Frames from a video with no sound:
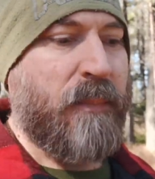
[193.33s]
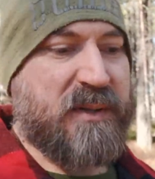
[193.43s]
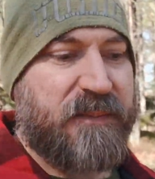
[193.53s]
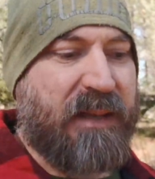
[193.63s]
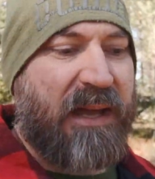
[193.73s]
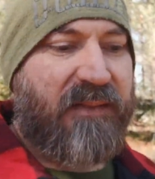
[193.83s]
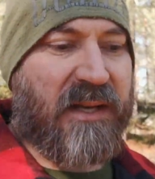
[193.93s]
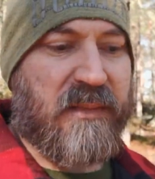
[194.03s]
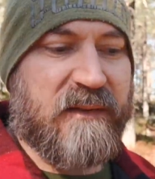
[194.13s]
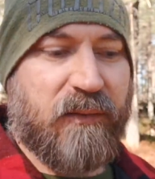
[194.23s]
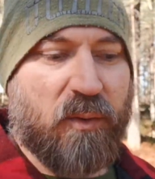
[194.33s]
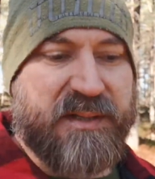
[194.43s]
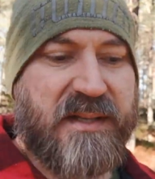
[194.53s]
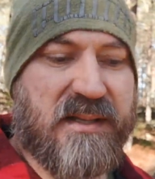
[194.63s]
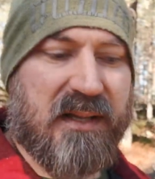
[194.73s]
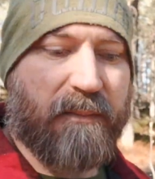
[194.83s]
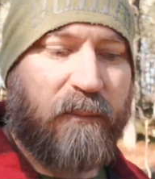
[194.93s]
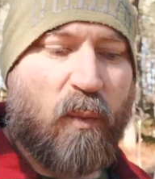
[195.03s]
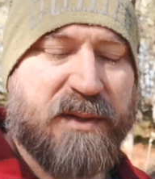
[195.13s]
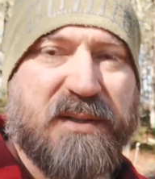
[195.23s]
possibly have enemy forces
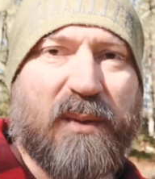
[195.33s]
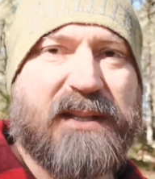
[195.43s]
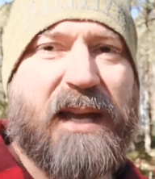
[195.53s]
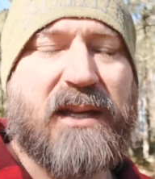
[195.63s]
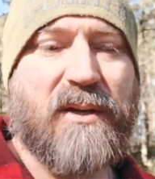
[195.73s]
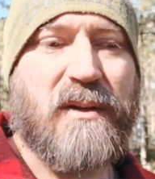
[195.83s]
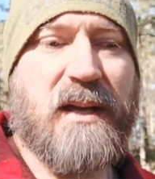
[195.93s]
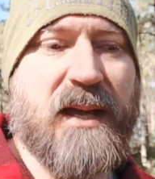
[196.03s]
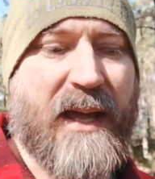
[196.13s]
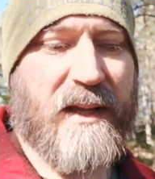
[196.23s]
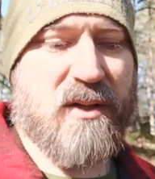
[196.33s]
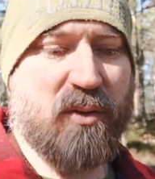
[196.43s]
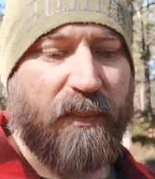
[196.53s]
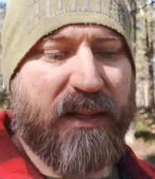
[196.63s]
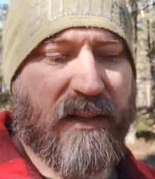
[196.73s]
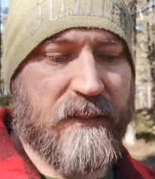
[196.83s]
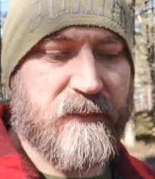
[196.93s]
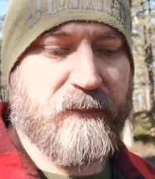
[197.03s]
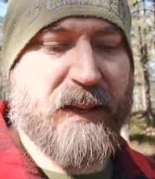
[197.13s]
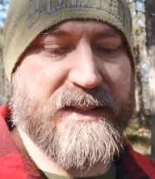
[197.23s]
that want to attack you, and you'll be
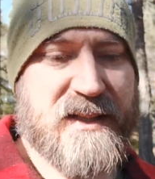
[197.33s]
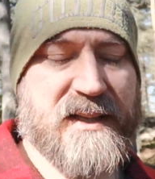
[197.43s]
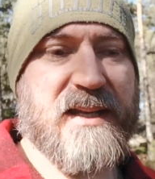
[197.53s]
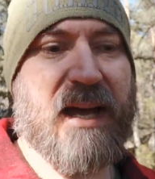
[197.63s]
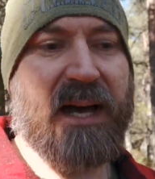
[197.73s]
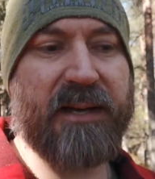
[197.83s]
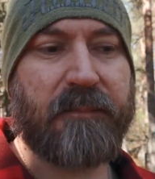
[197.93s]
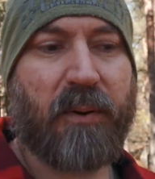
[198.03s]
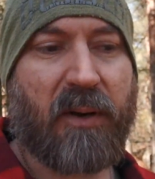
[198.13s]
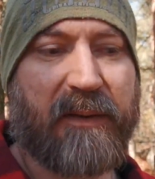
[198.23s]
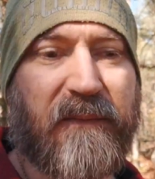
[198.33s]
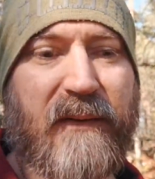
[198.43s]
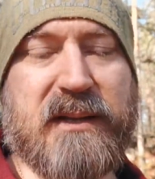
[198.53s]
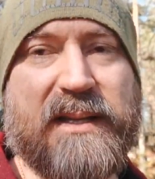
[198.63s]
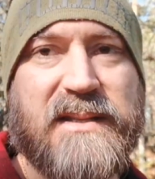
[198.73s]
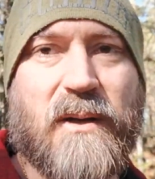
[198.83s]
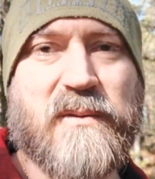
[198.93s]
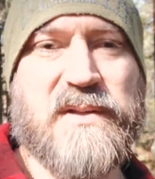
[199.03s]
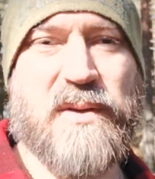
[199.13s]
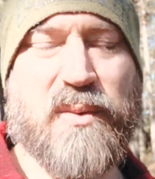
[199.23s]
basically guarded by friendly
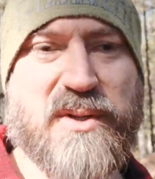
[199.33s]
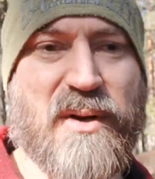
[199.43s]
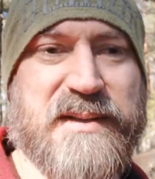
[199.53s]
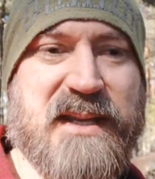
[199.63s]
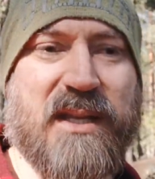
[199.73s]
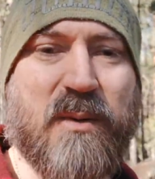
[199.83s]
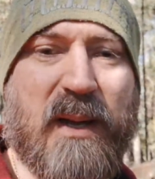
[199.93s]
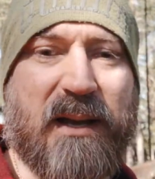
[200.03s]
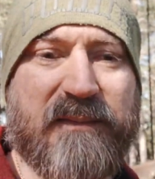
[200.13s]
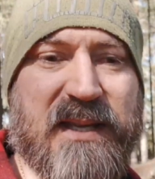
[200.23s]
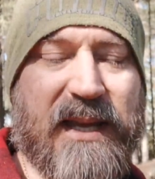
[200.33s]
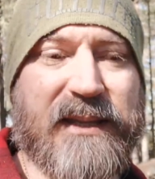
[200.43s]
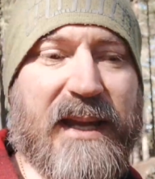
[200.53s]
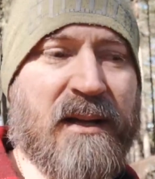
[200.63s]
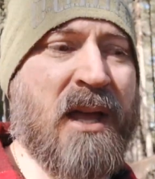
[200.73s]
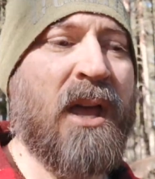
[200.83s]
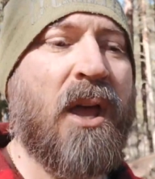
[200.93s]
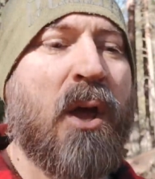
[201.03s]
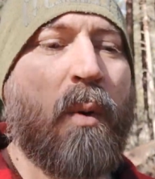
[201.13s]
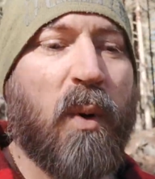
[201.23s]
soldiers who are trying to get you out of town. Now,
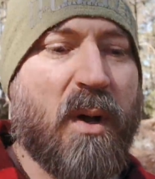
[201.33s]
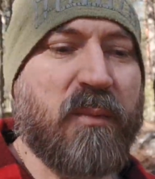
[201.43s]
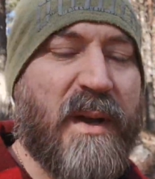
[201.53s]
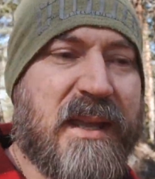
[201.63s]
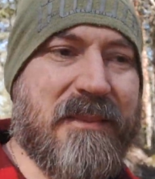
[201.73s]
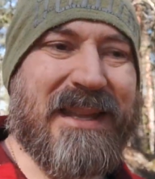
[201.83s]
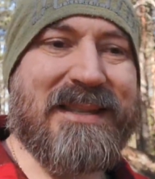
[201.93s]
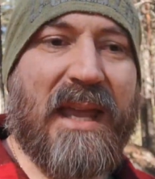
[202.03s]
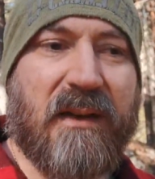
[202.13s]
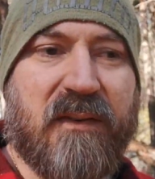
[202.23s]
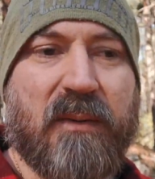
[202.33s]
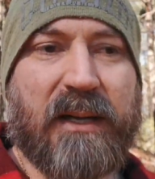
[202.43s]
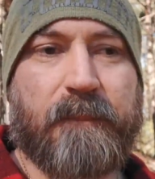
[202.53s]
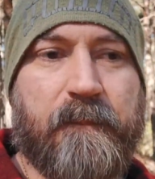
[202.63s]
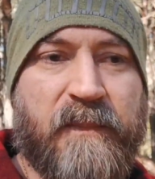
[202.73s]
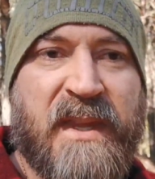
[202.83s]
what I recommend to everyone,